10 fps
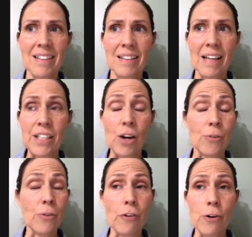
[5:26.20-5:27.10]
the
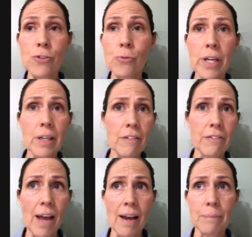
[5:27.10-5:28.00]
first week of
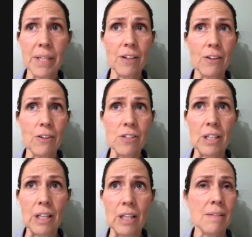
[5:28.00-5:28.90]
that beginner's
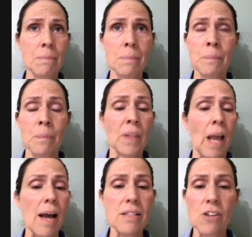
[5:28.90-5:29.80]
class,
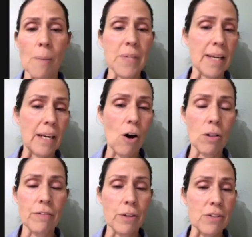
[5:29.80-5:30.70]
I stopped taking
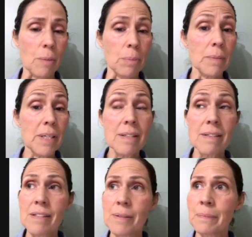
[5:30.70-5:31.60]
all of those
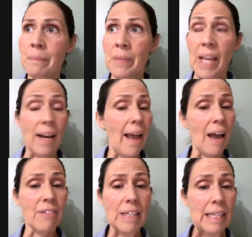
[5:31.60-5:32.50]
supplements and I
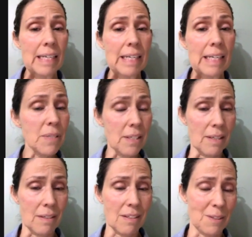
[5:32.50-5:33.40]
haven't needed them
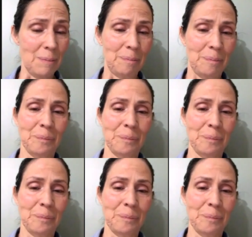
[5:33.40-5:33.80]
since.